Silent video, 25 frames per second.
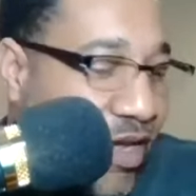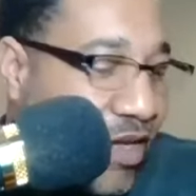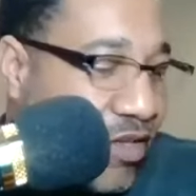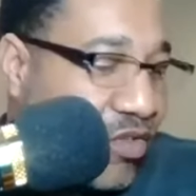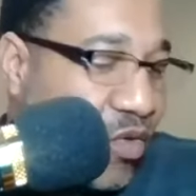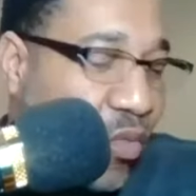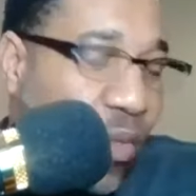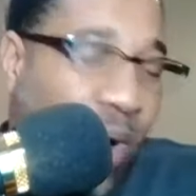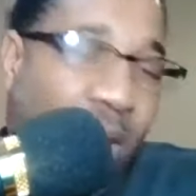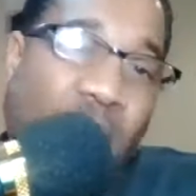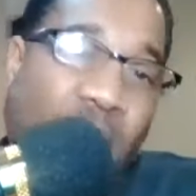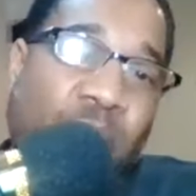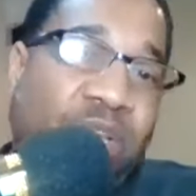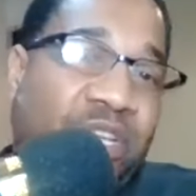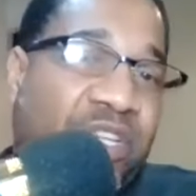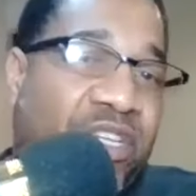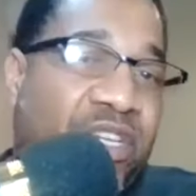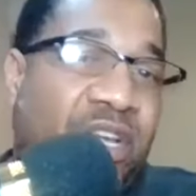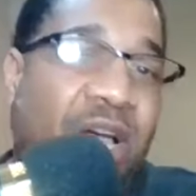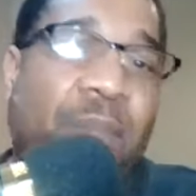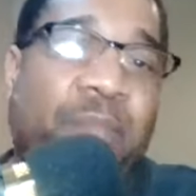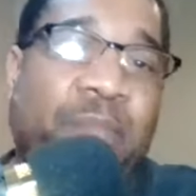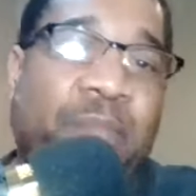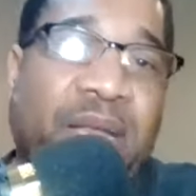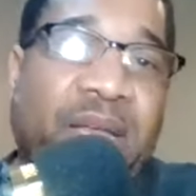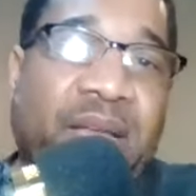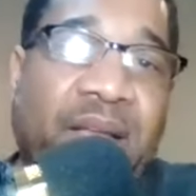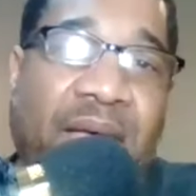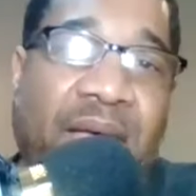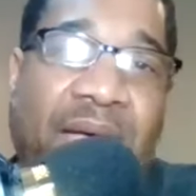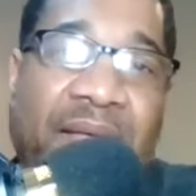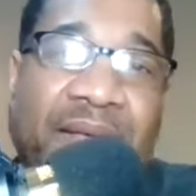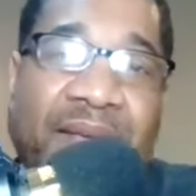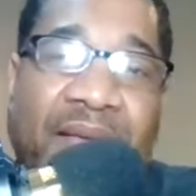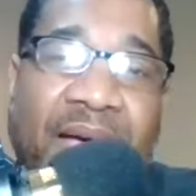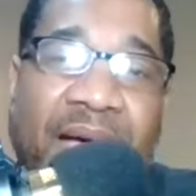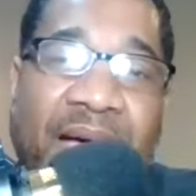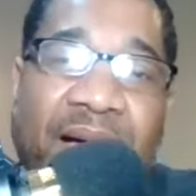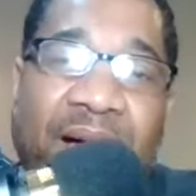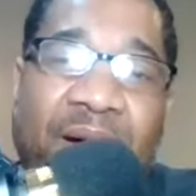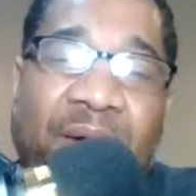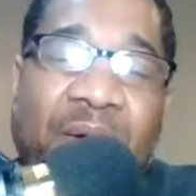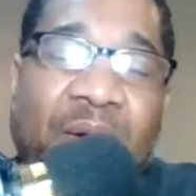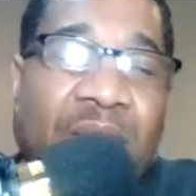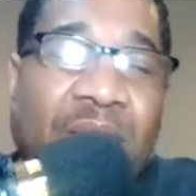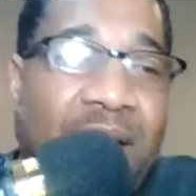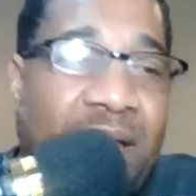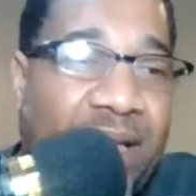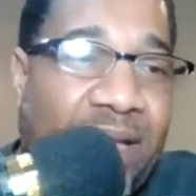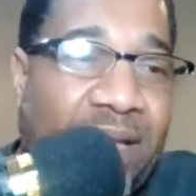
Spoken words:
So why don't we jump into that now?